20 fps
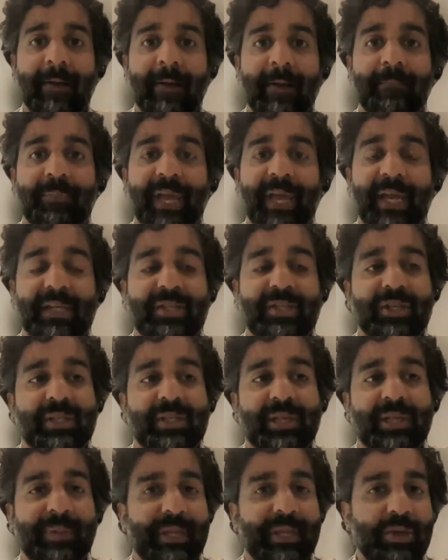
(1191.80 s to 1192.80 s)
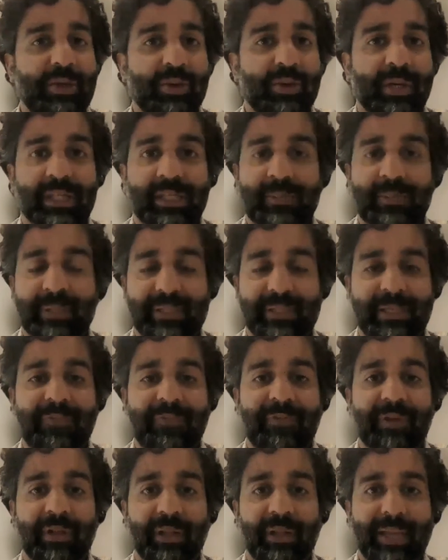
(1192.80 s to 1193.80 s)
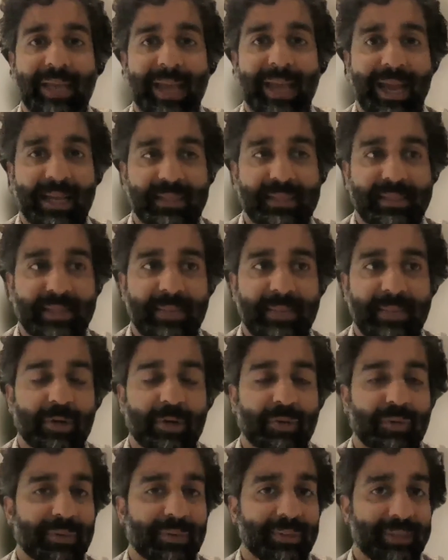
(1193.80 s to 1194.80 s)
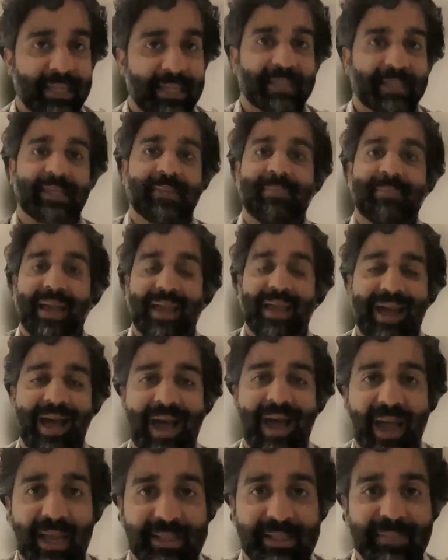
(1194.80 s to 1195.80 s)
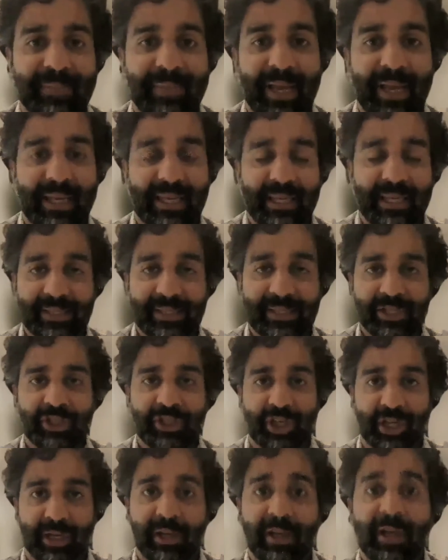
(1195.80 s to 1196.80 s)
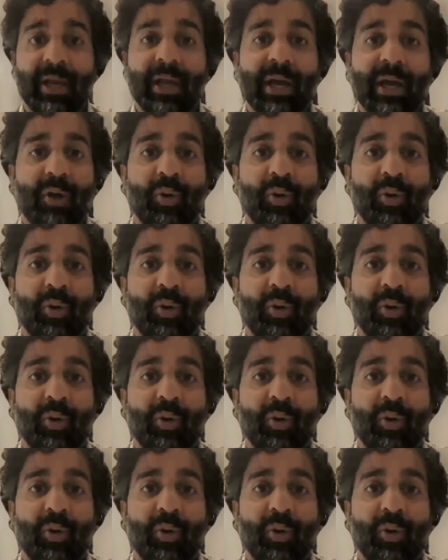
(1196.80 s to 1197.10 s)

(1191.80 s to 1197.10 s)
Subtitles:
that's just something you can specifically ask them, related to my eye, to my condition,